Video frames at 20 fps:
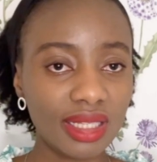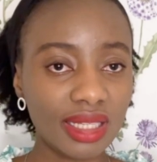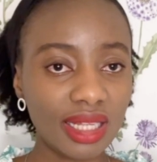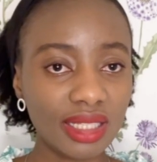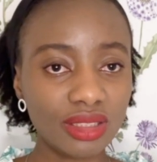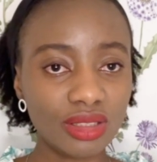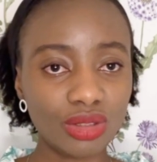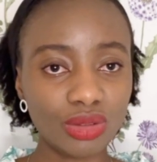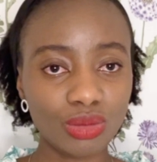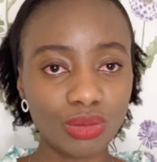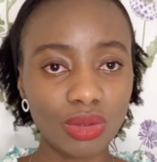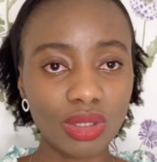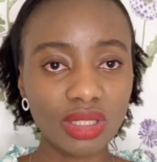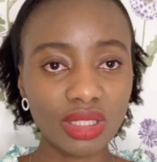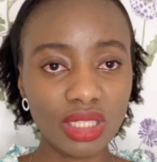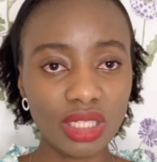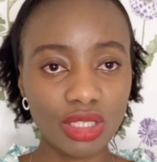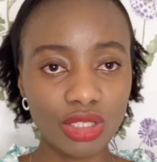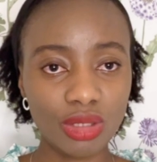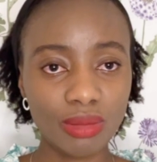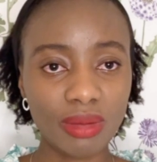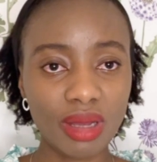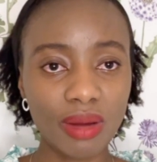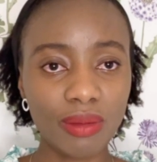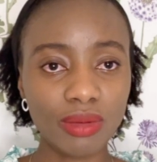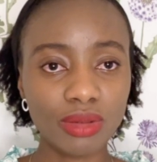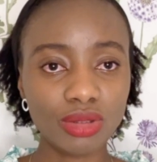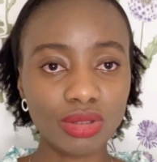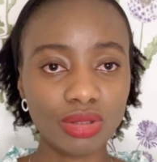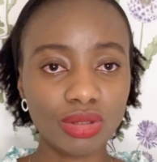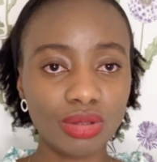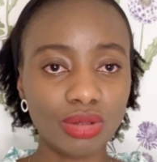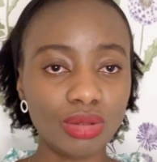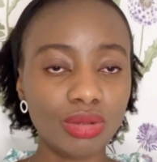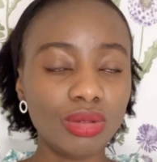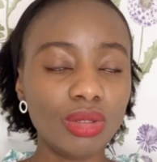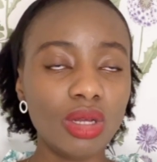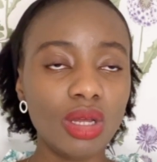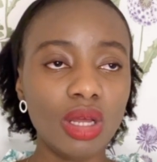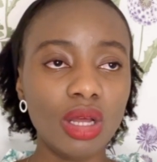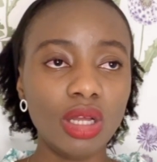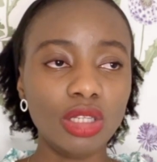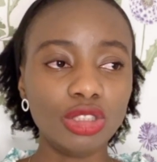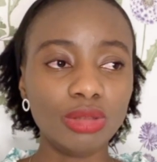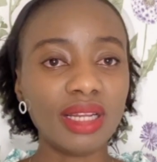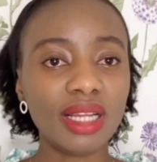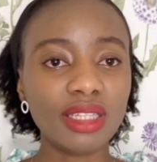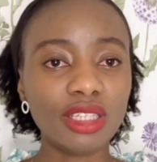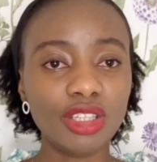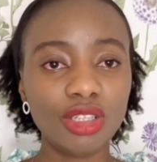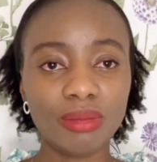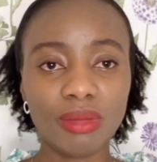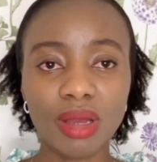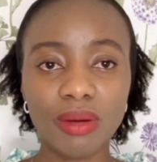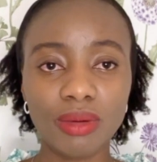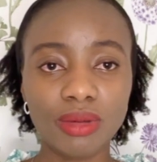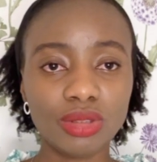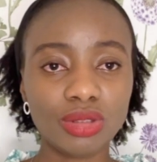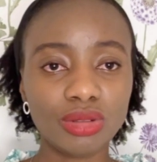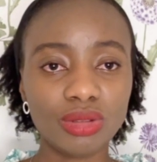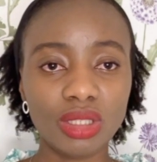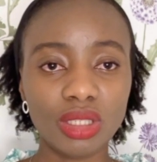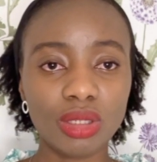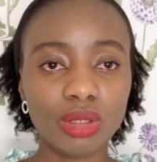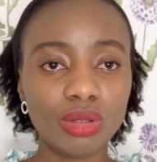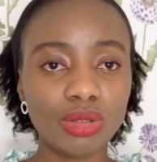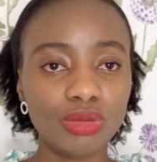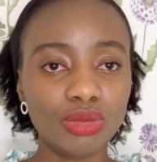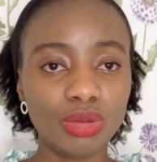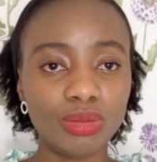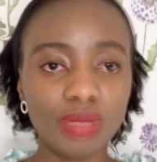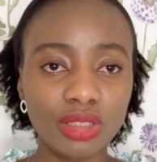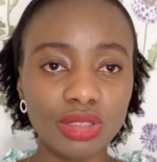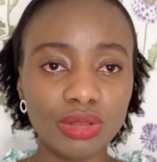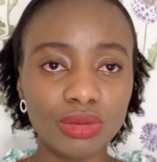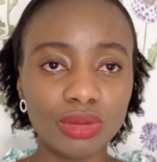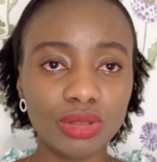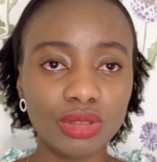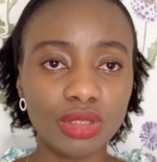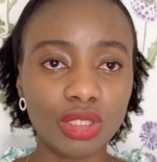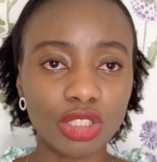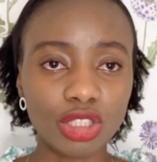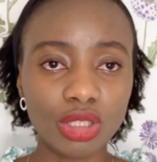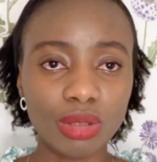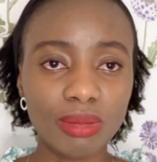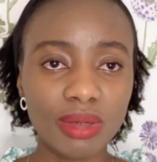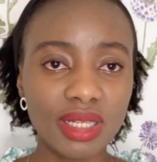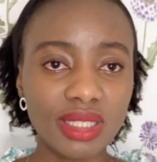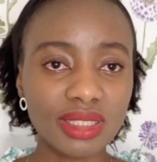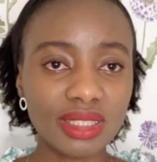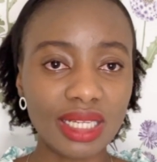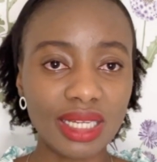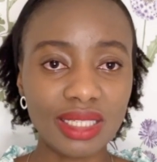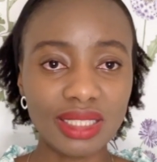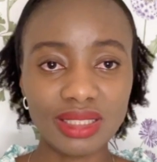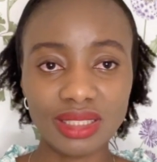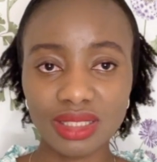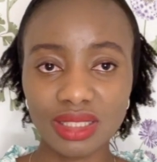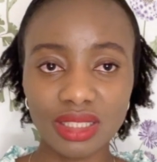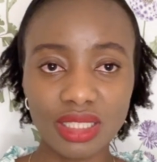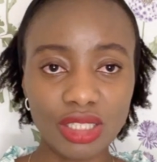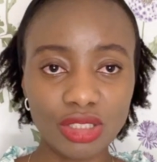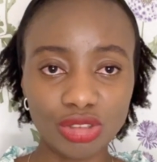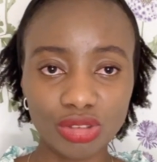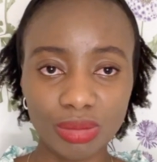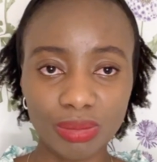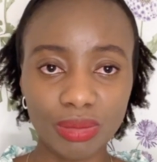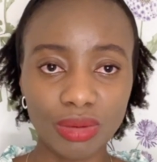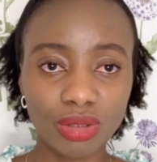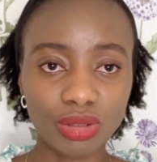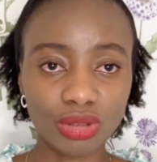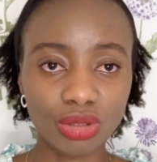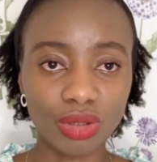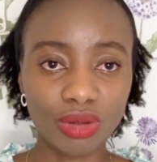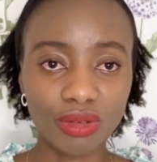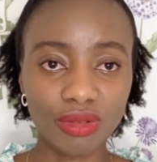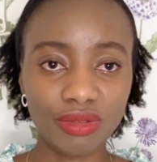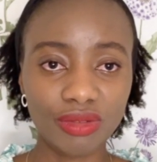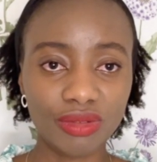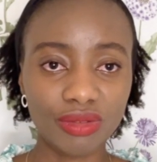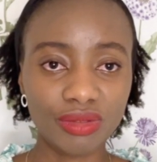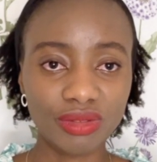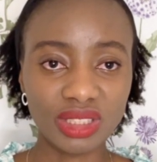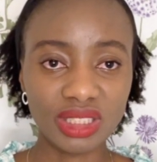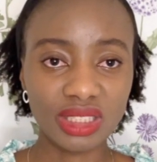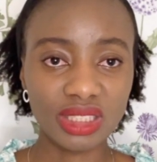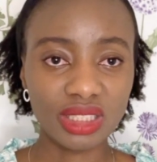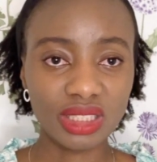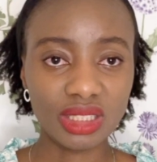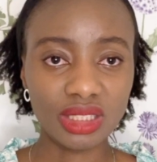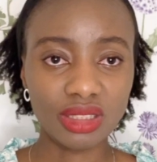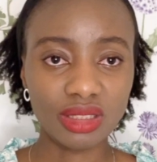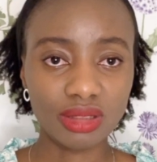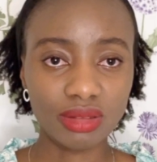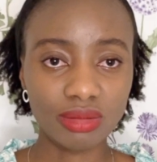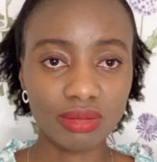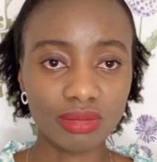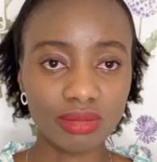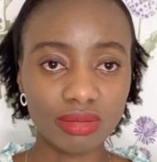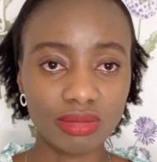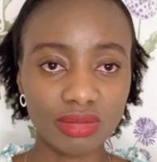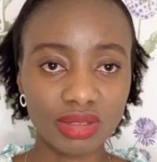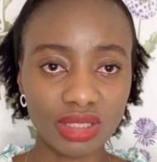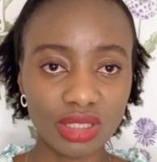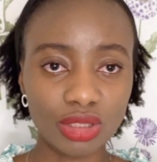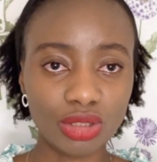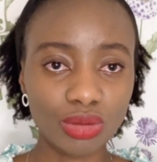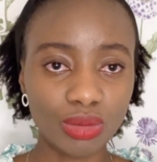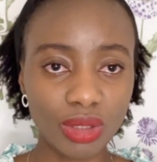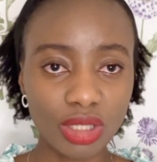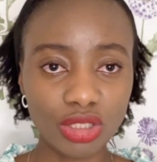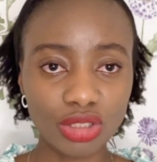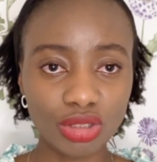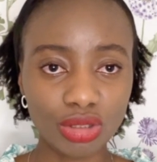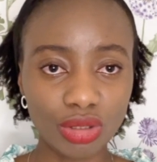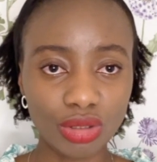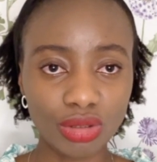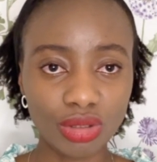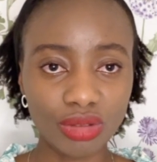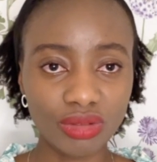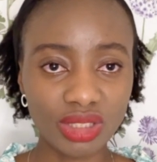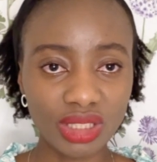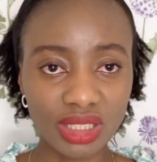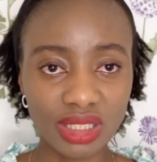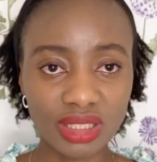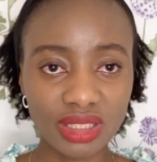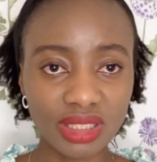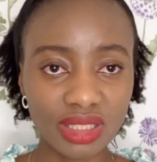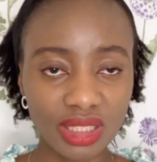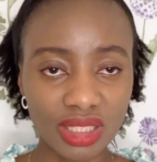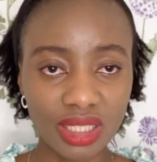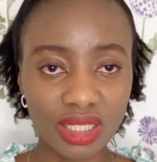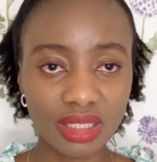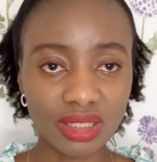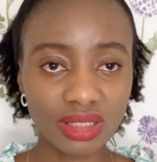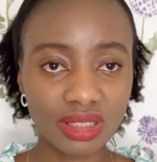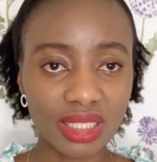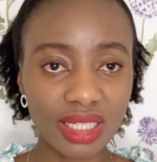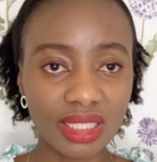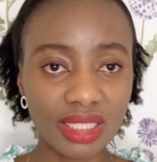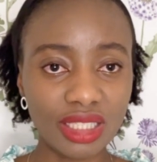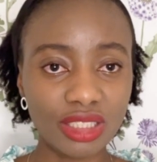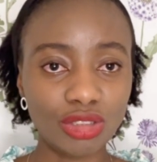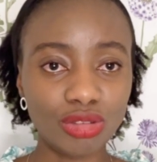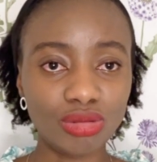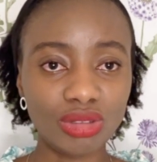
That is one thing you might want to do. Another thing you might want to include would be you would document an incident report of the situation of the incident, and then you